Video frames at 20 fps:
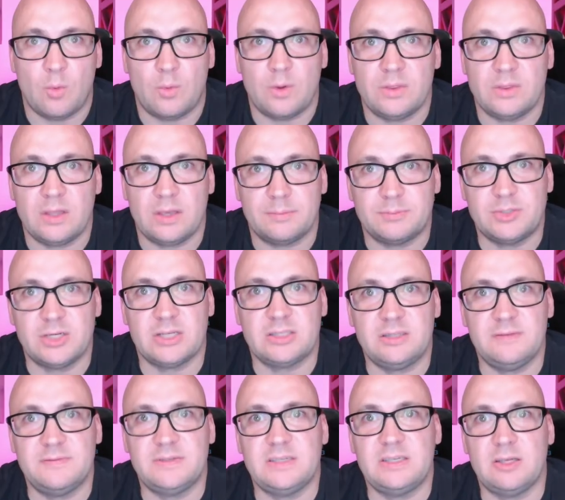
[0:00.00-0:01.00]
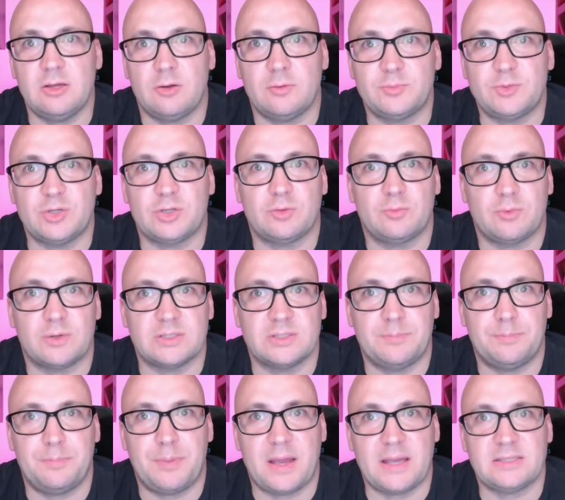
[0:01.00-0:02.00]
When the Objective-C object was
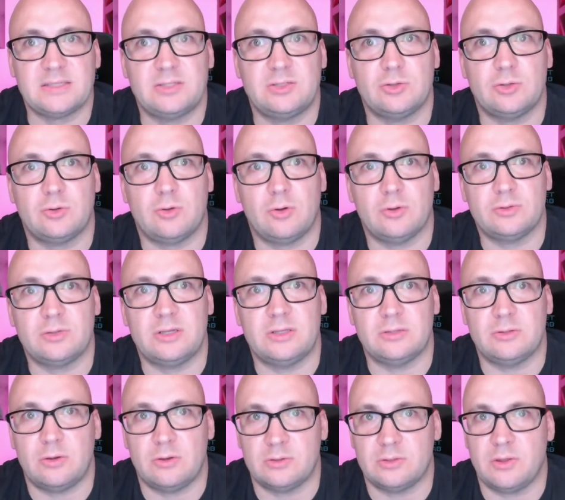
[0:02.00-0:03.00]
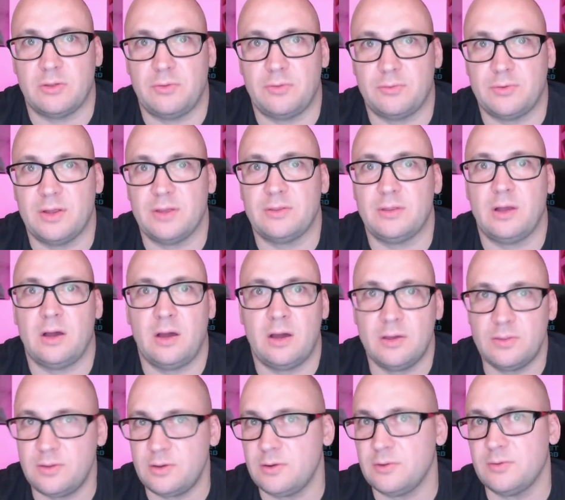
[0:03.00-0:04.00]
passed to Kotlin on a thread
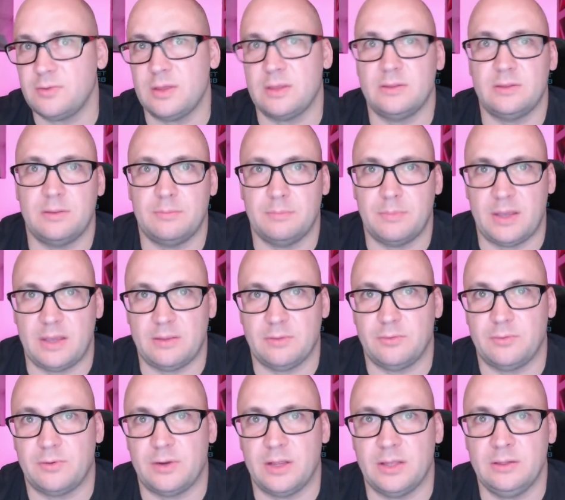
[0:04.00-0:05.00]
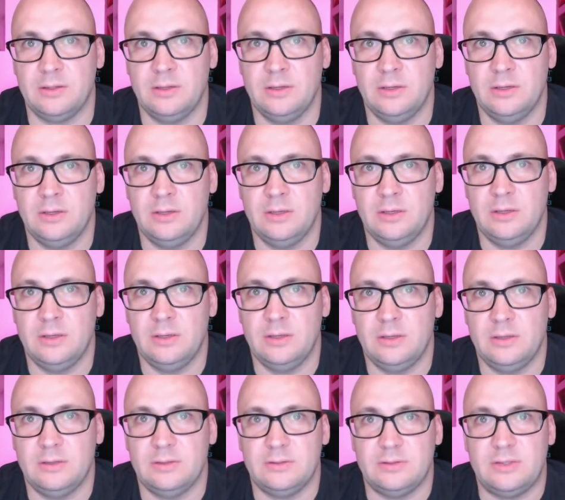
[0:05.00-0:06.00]
other than the main thread,
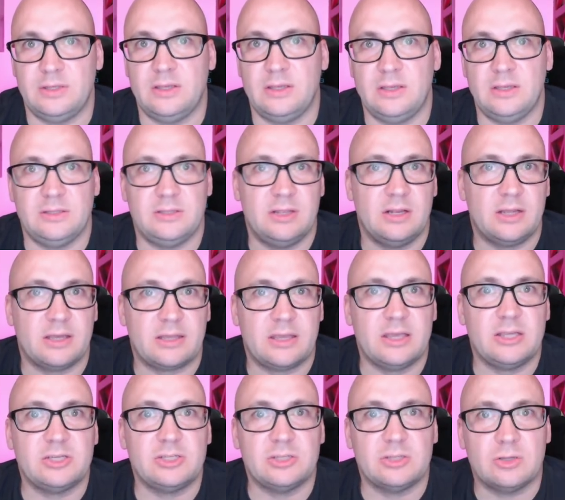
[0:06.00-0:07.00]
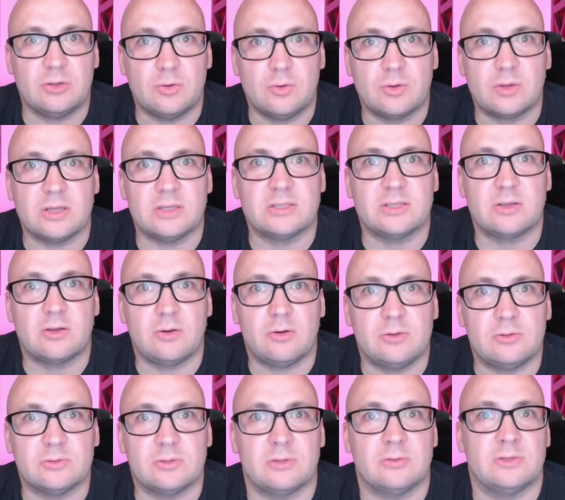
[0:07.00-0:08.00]
the deallocation hook is
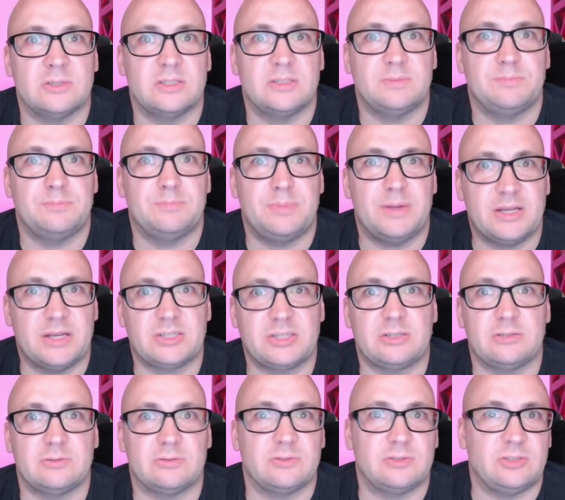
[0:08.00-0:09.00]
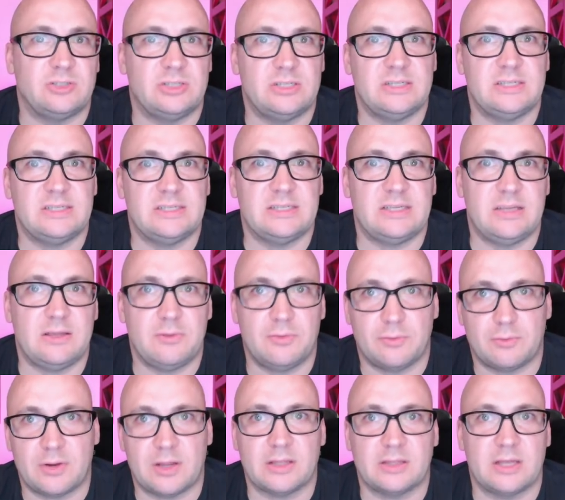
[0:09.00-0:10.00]
called on a special GC
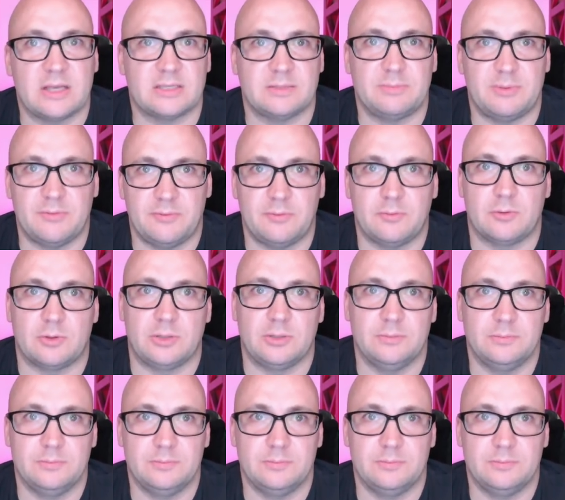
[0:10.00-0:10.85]
thread as before.